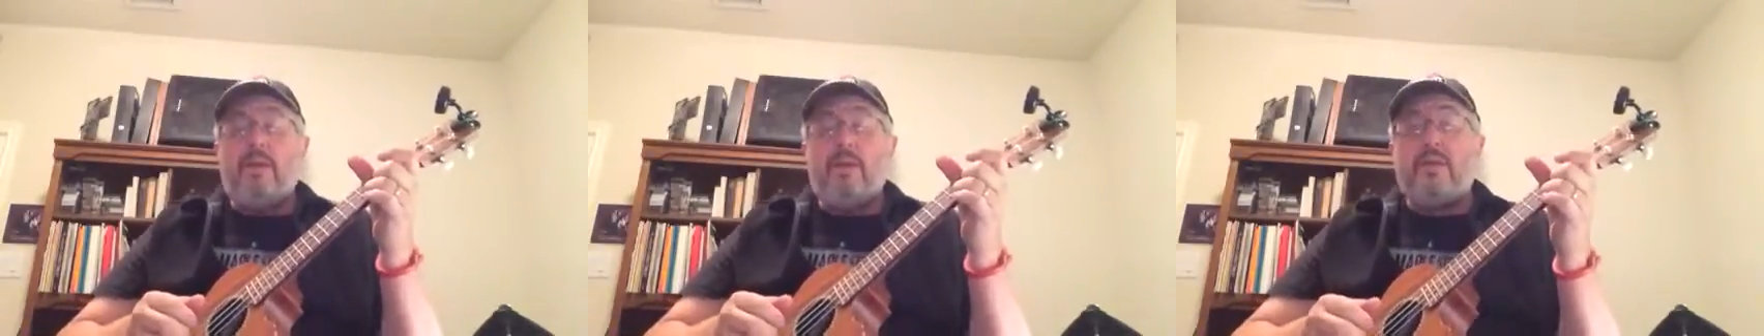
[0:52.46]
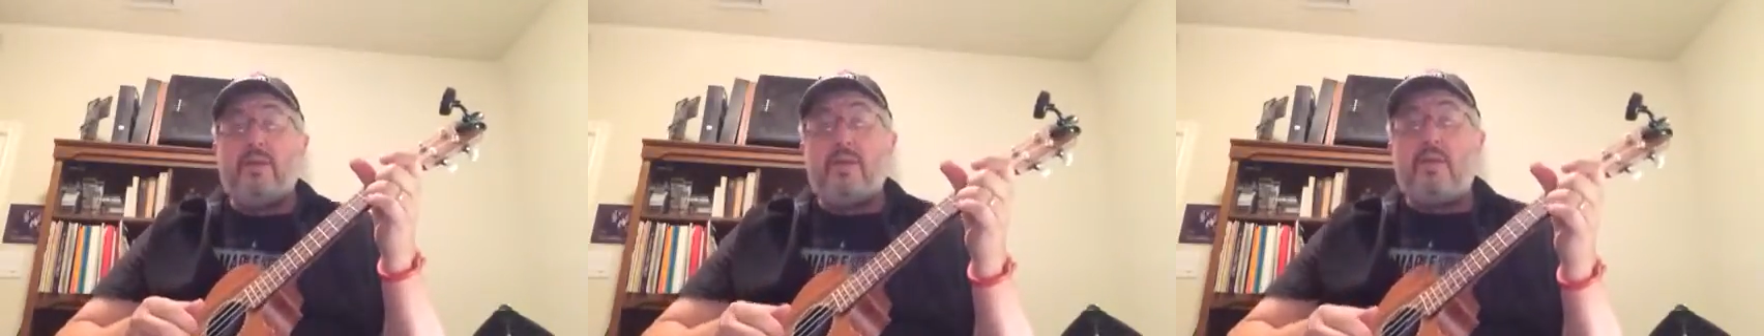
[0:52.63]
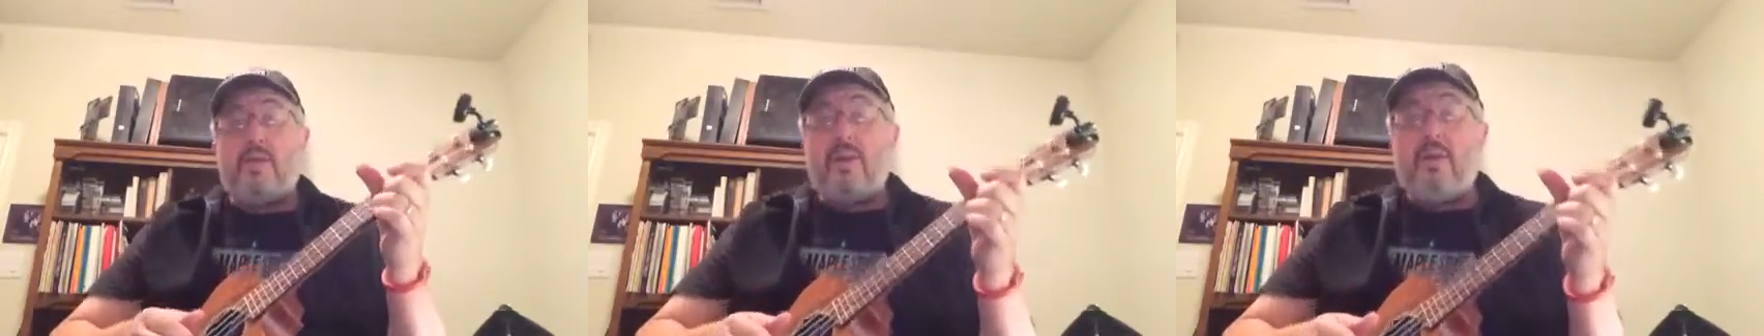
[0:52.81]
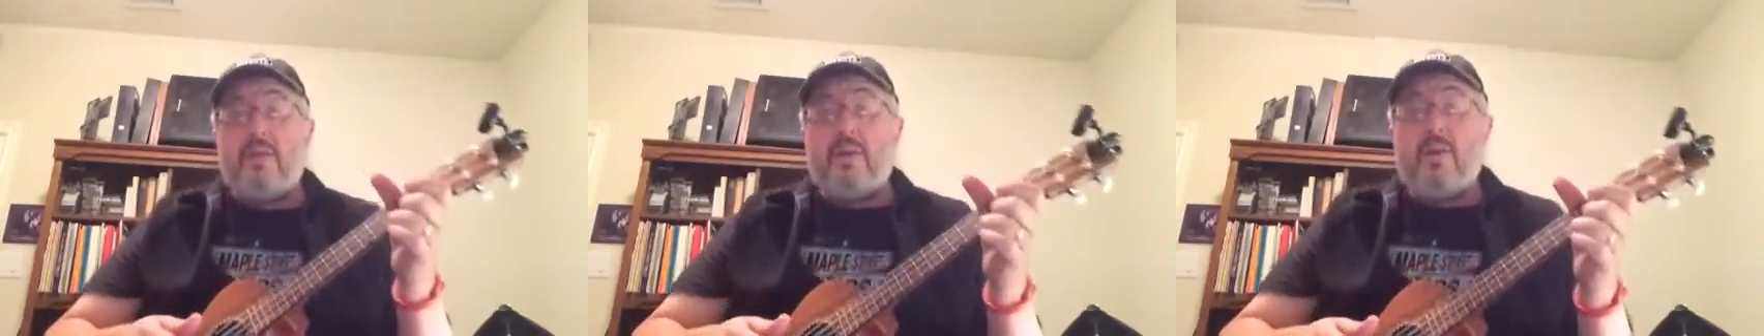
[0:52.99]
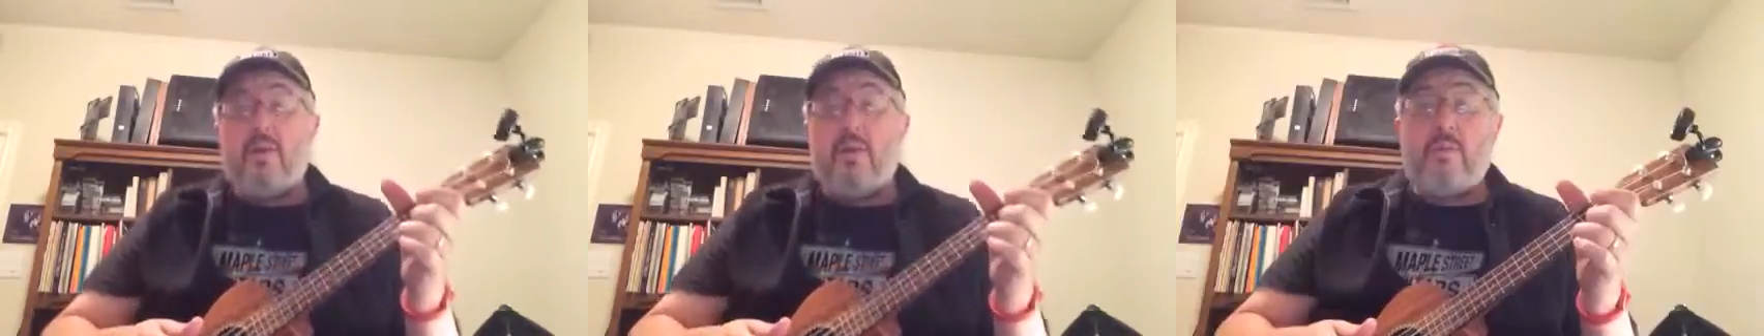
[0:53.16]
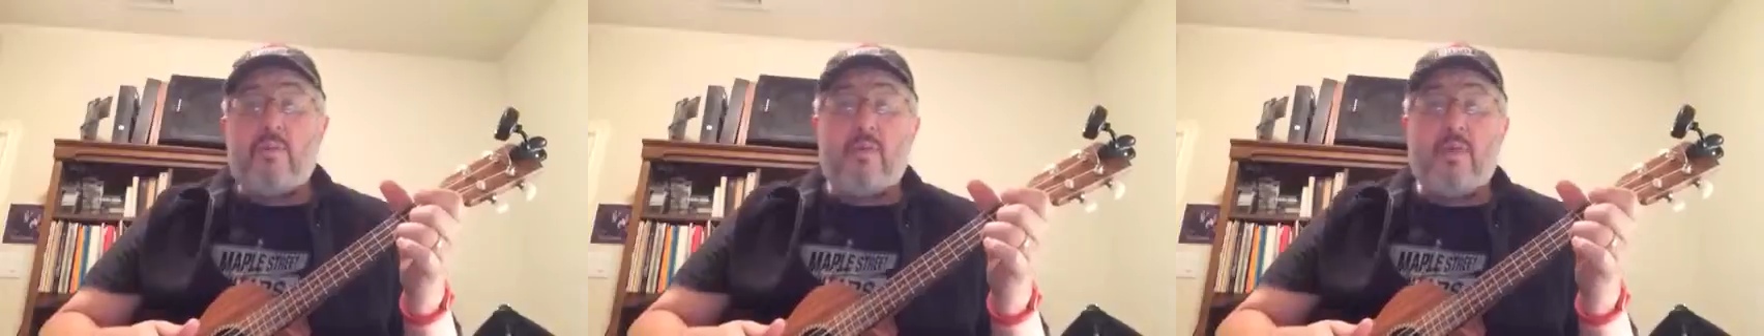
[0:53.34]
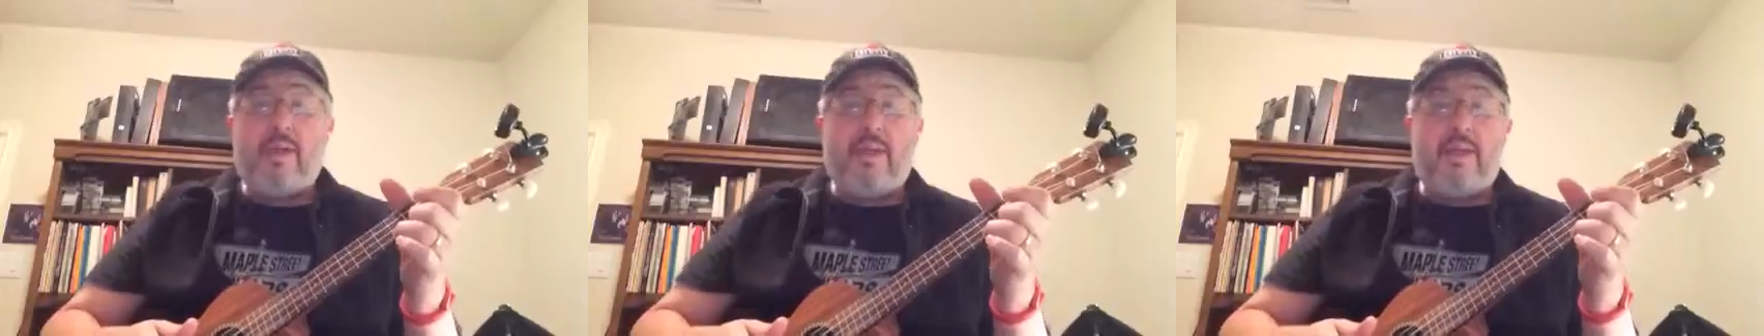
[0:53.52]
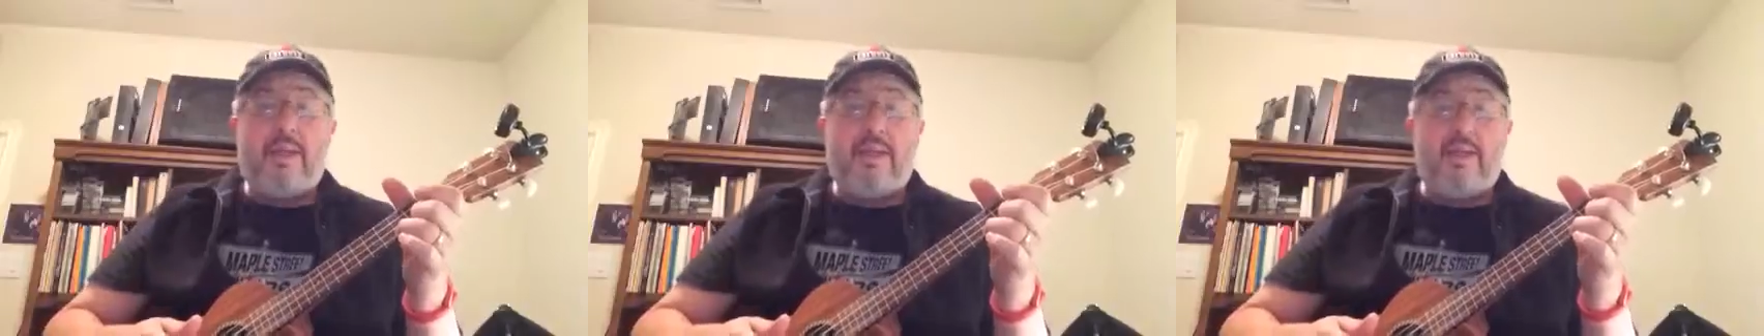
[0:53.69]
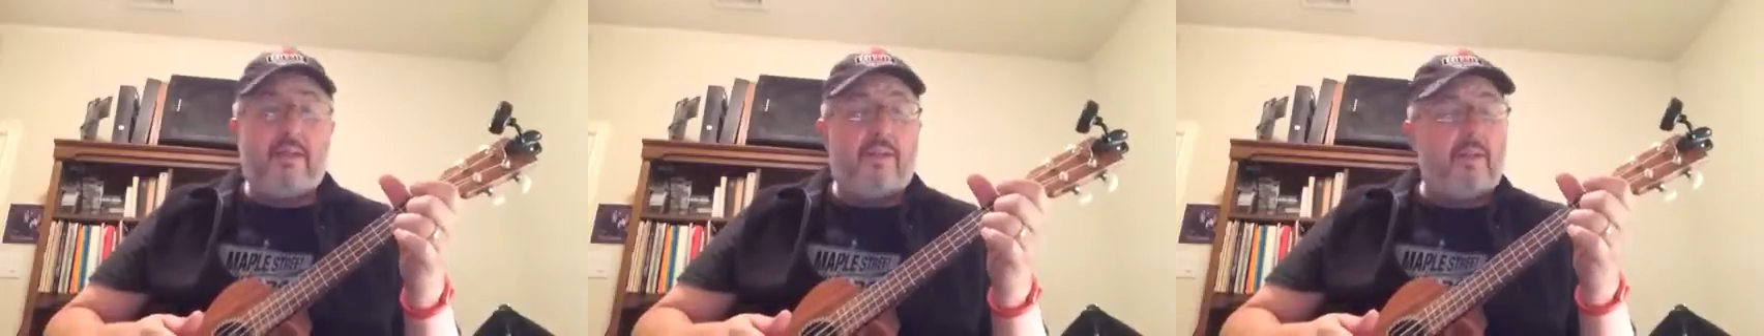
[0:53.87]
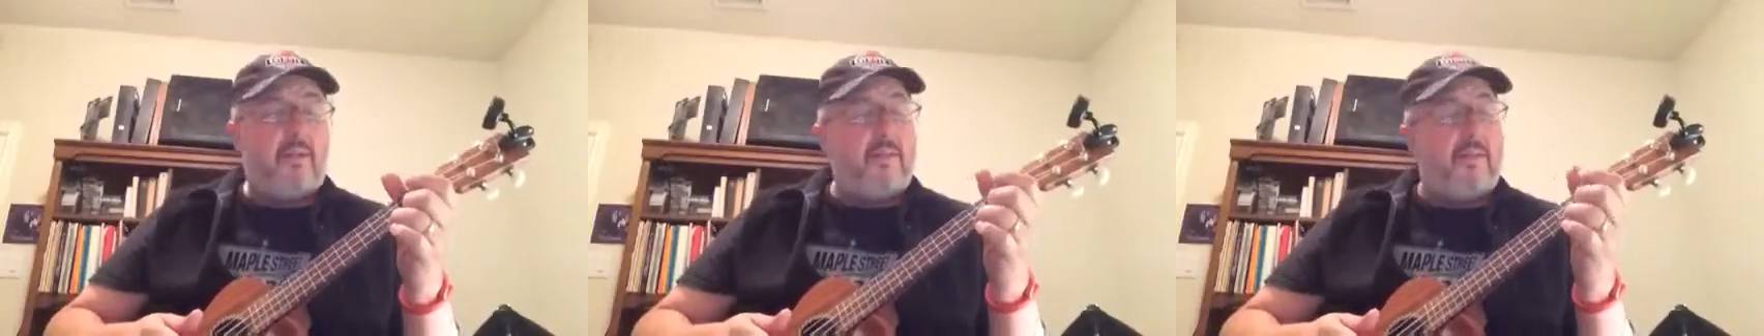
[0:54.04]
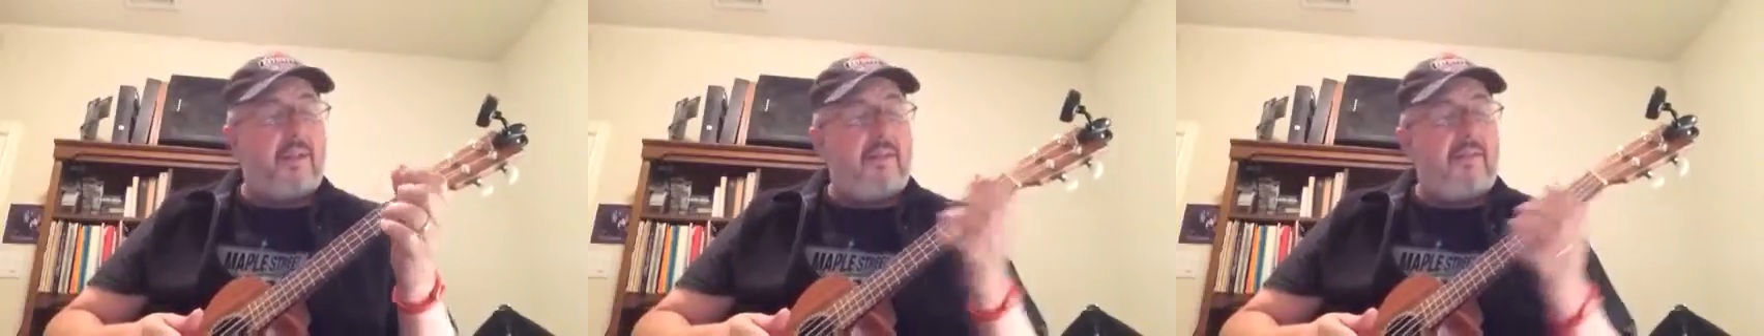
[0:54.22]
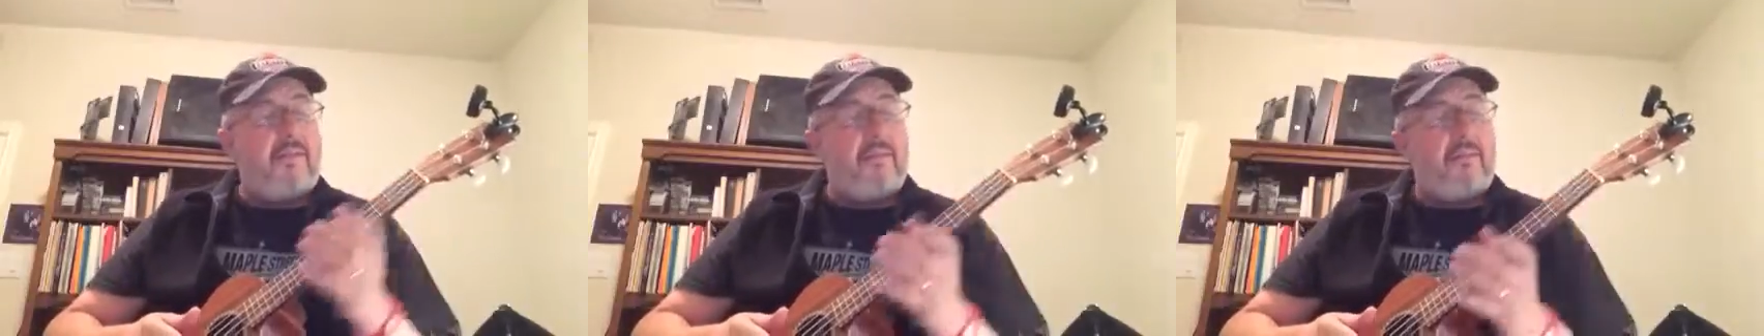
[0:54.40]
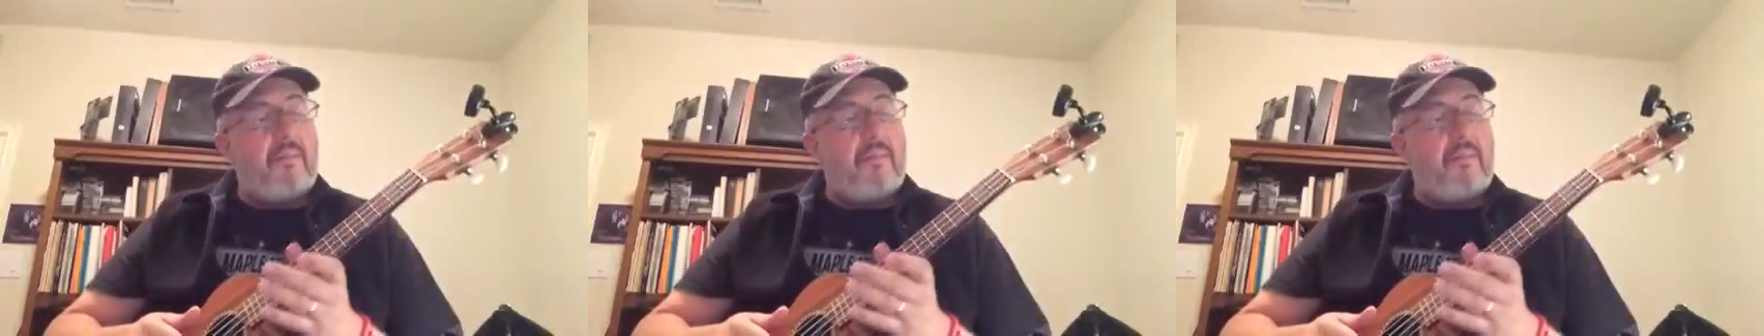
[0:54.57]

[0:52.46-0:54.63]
So I'm incorporating a little bit of the